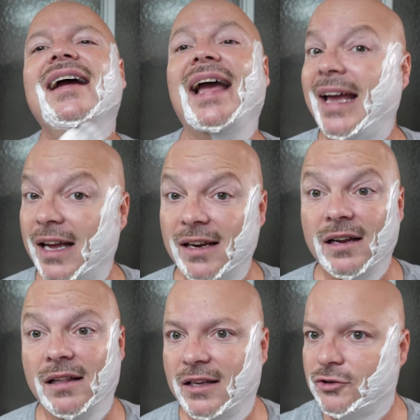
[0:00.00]

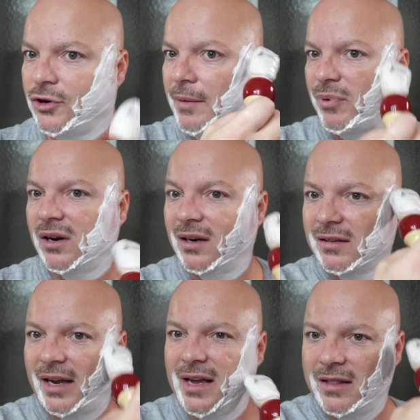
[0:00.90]
and these great
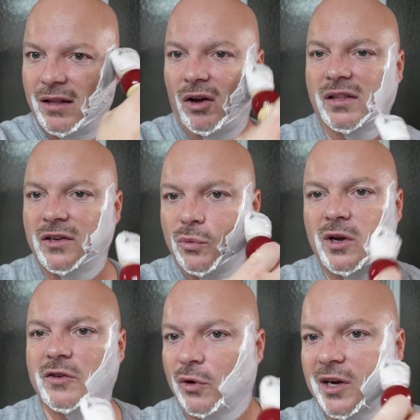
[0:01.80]
products and all these
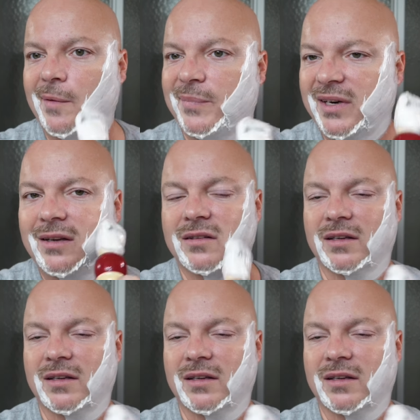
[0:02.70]
wonderful companies.